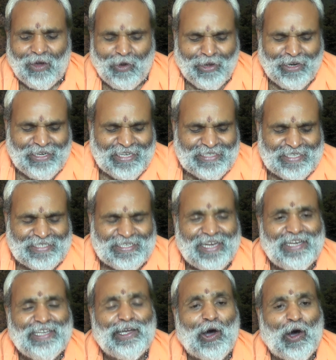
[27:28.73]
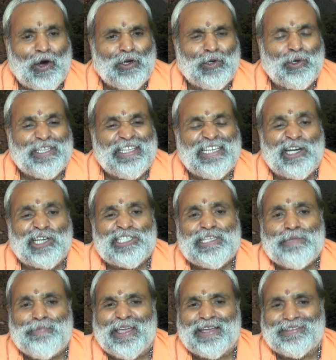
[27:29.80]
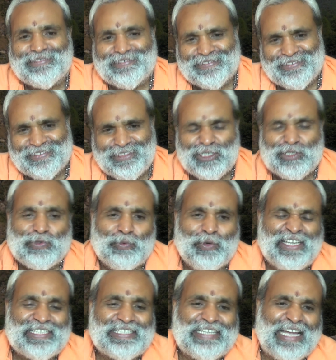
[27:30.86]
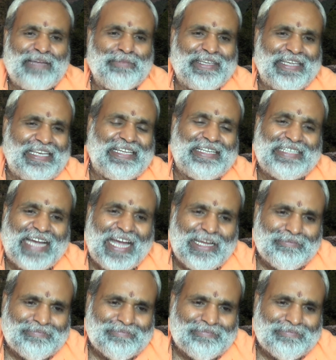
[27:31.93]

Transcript: unnecessarily, unworthy gossiping, just waste time, killing time.